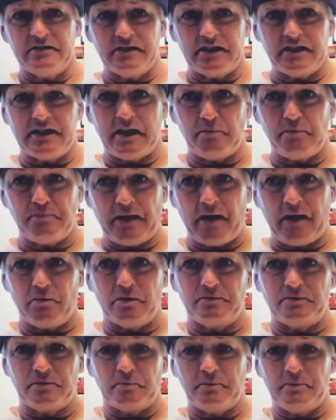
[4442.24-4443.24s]
kept that
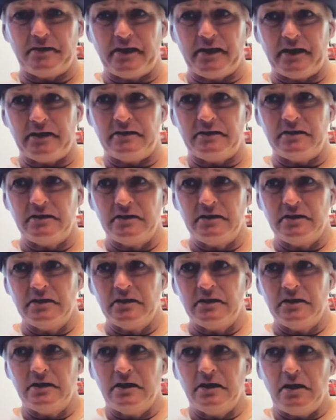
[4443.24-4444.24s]
one from then.
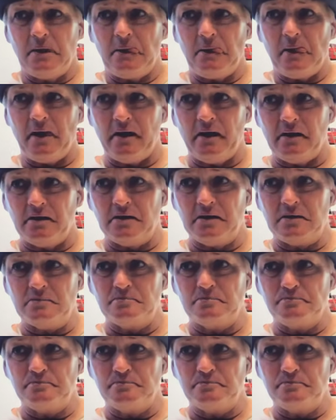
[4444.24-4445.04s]
And